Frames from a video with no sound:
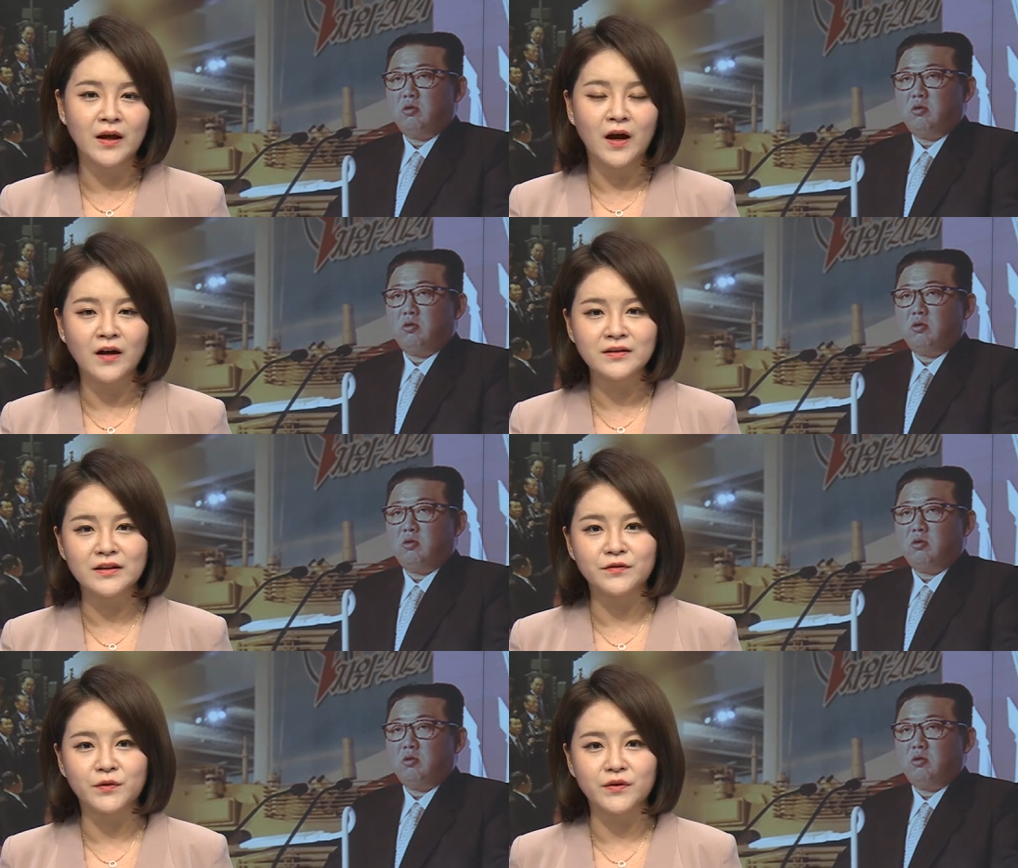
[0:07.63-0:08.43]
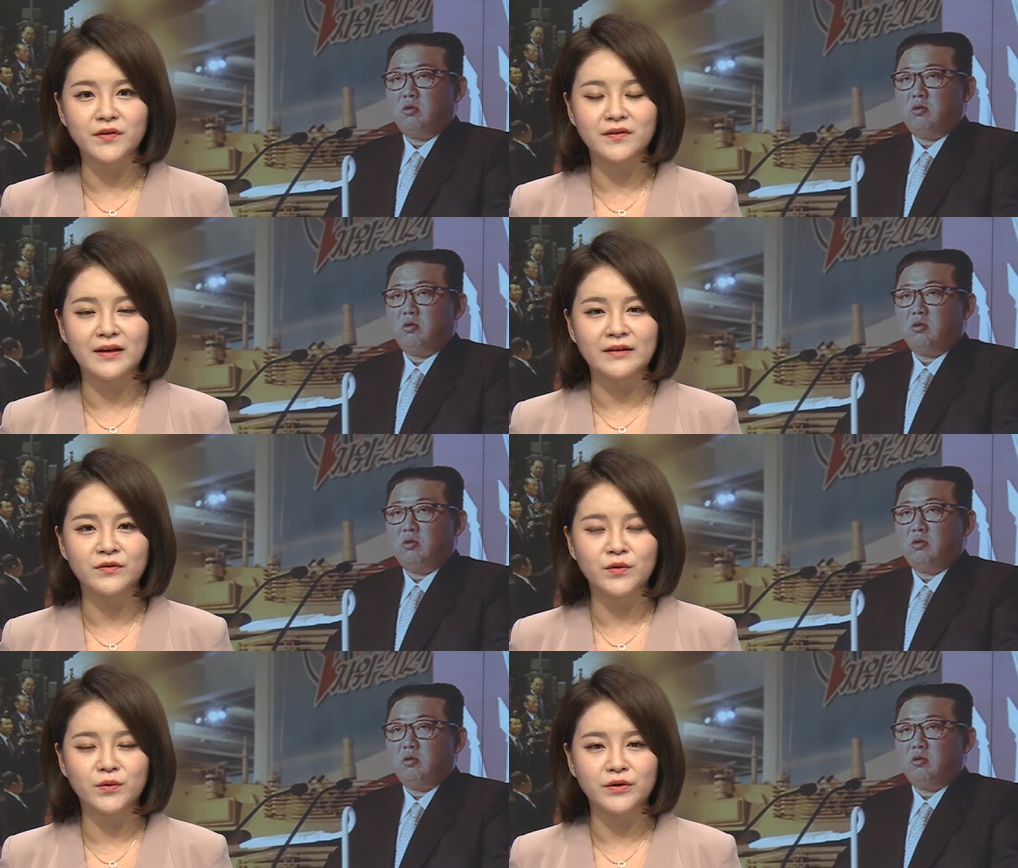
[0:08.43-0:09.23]
Speaker 1: hostile forces against
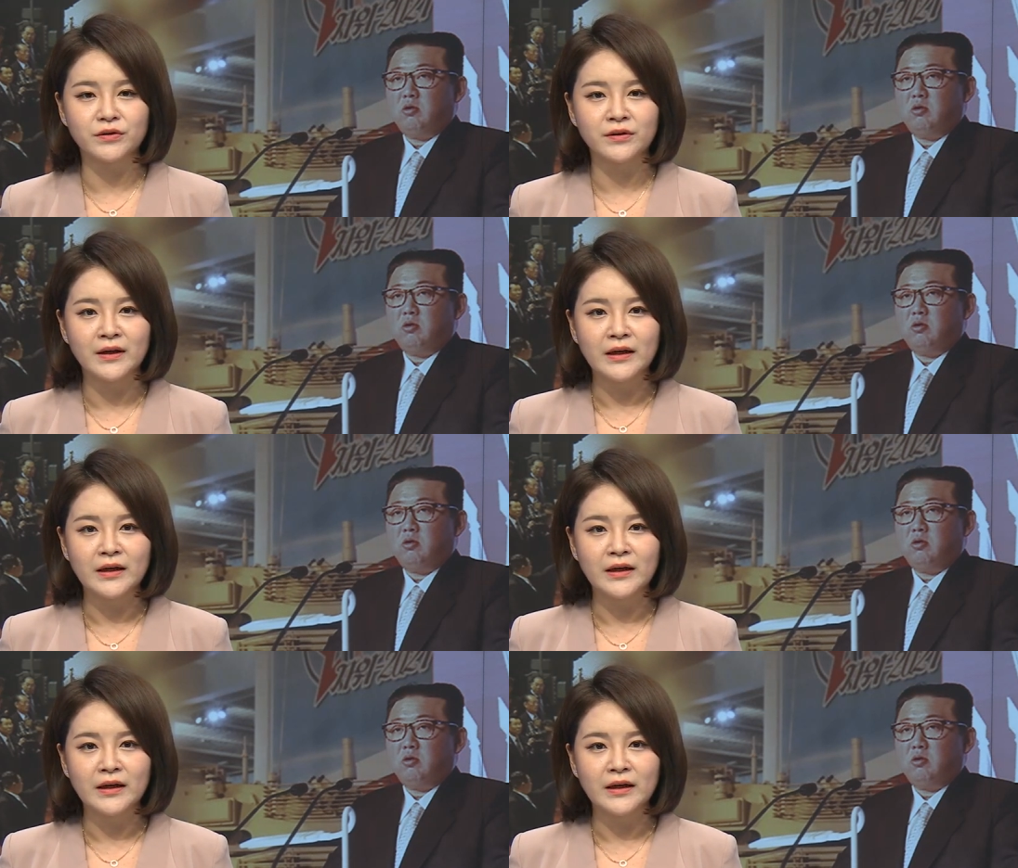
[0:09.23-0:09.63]
the North.